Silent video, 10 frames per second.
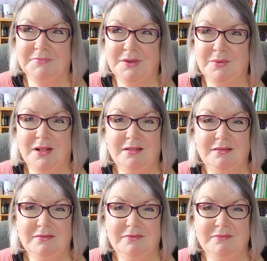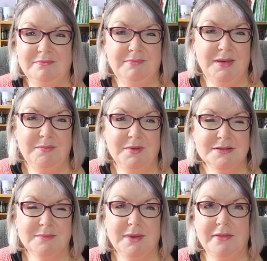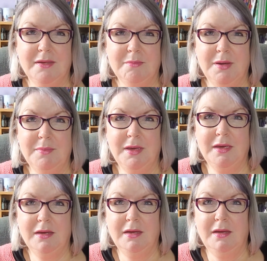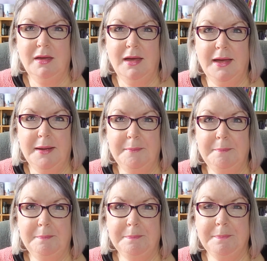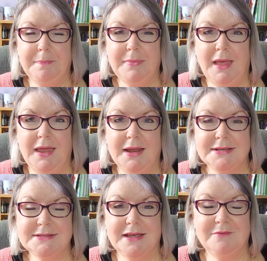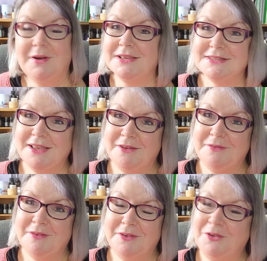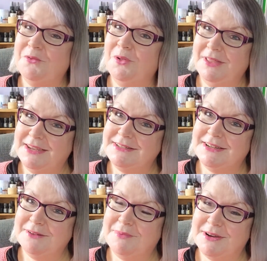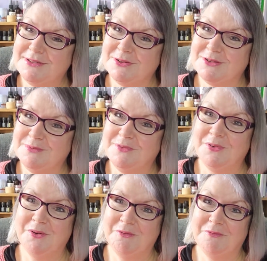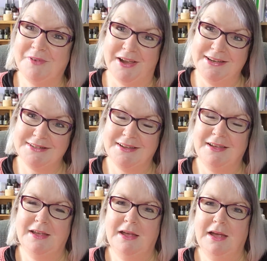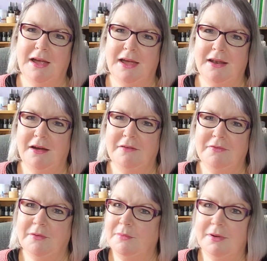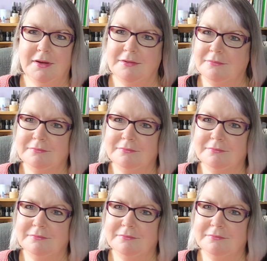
12, people, something like that maybe. Um, and I said, right, so you've all knitted a pair of socks before, right? And half of them were like,